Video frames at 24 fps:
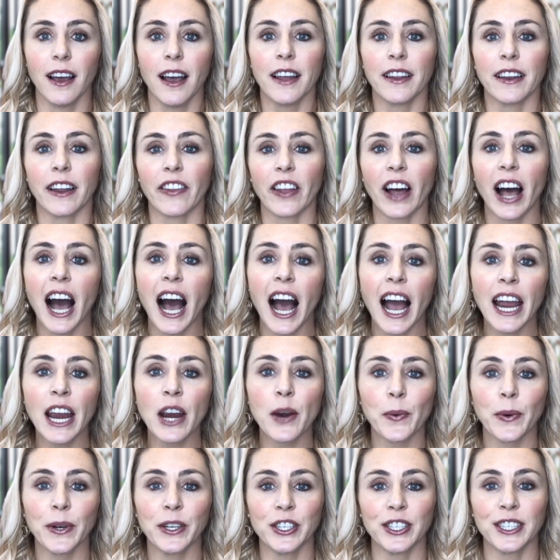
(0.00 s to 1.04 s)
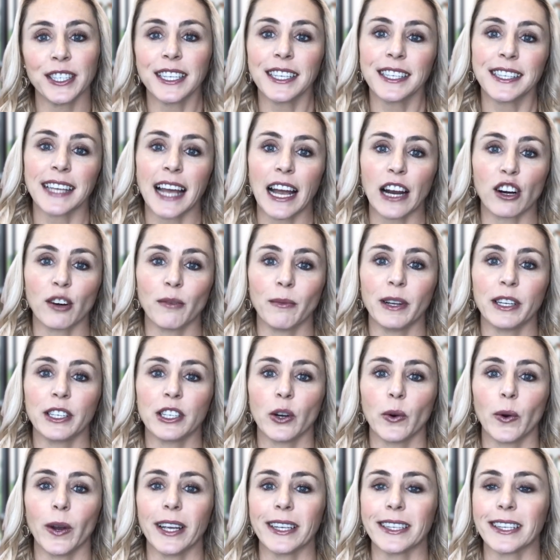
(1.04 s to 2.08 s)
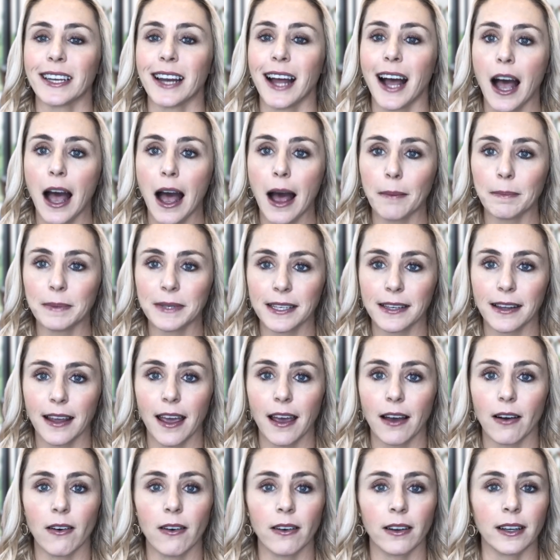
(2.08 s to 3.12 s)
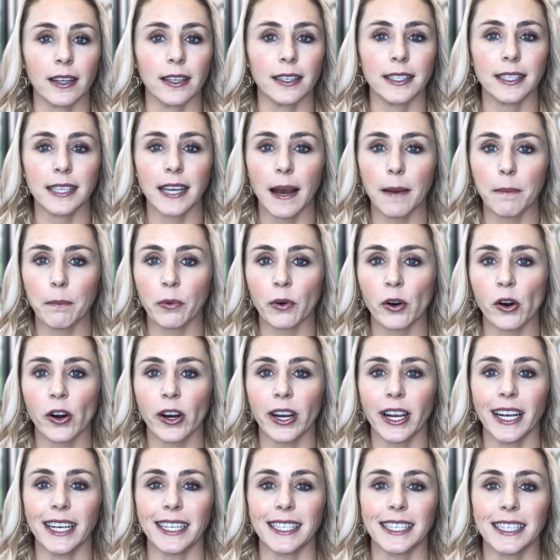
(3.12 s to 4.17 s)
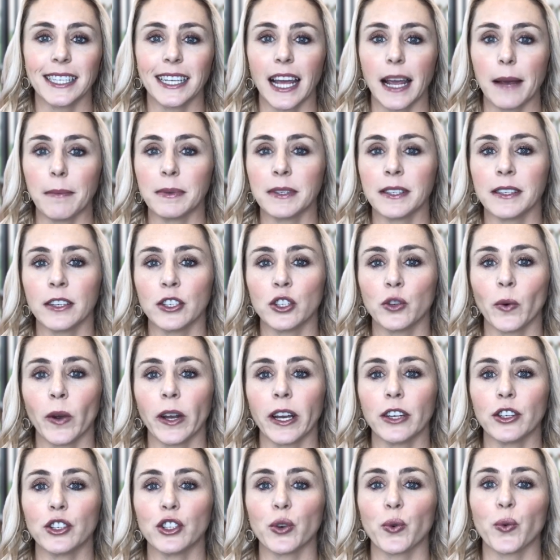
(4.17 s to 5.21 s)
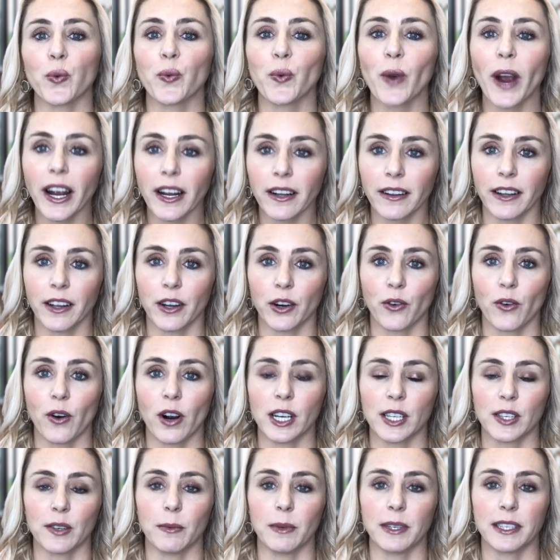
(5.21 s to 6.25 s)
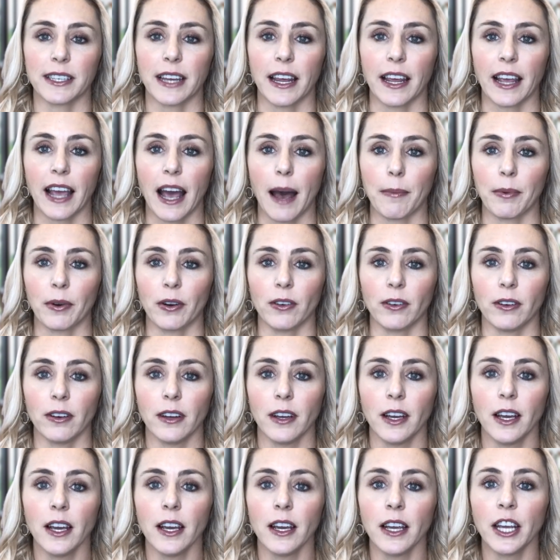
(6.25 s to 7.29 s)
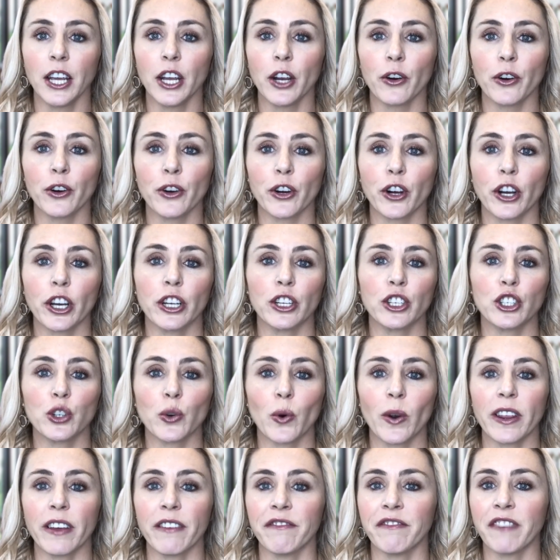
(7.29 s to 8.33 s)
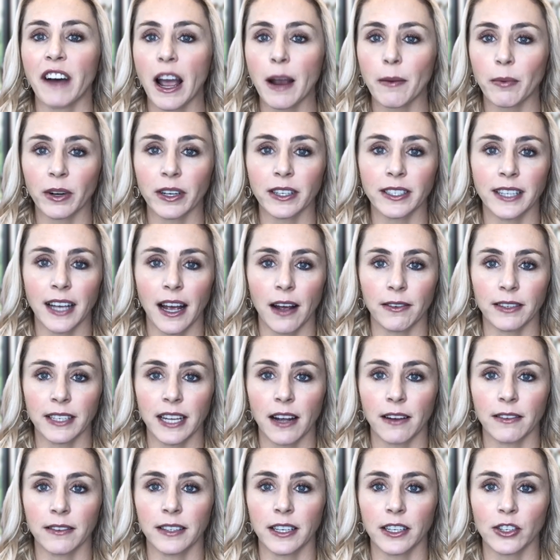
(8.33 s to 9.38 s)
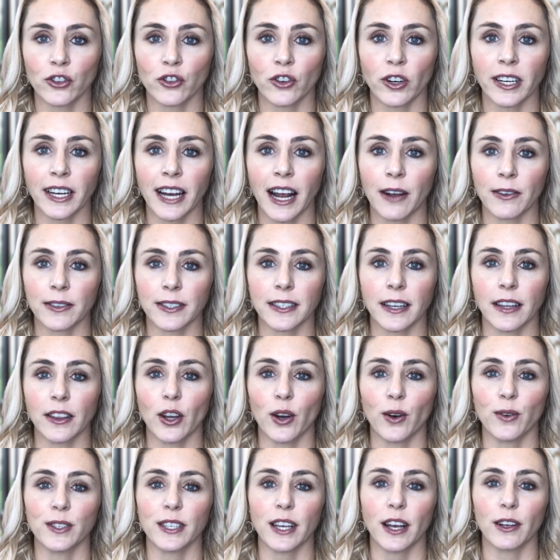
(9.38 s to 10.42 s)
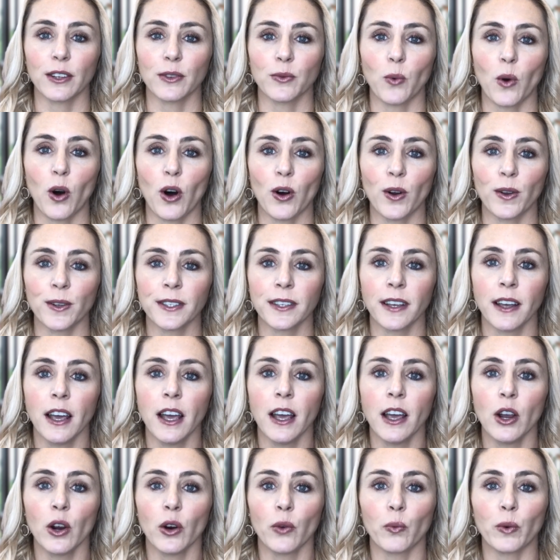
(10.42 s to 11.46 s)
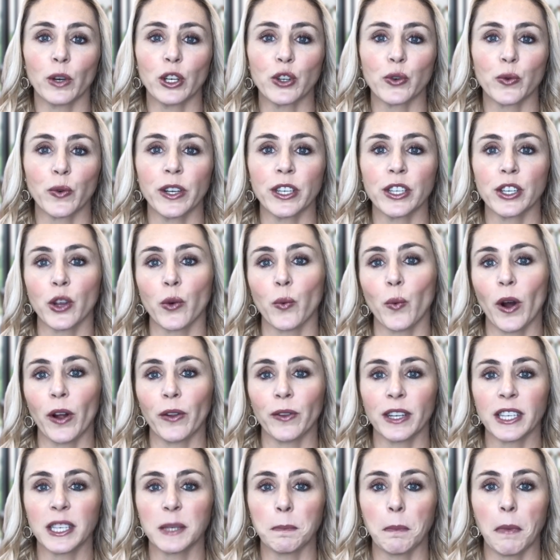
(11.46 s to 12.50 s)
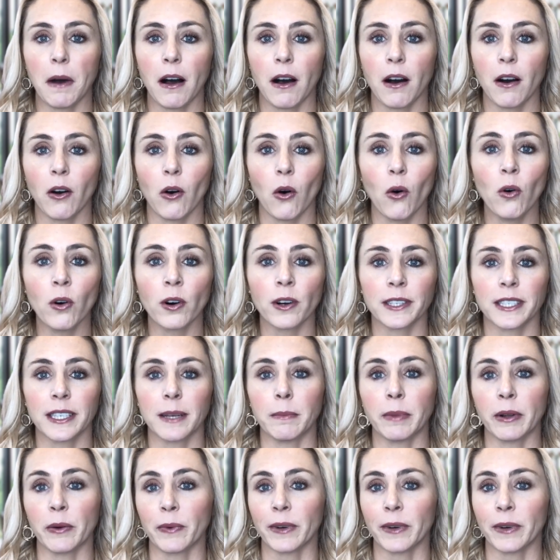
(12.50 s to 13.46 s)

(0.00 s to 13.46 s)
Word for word: Now, the Hyatt Regency Sacramento is an upscale, contemporary escape situated directly across from the state capitol. Here, you're going to enjoy the vibrant downtown district outside the hotel's walls, retreat to the wellness spa, or simply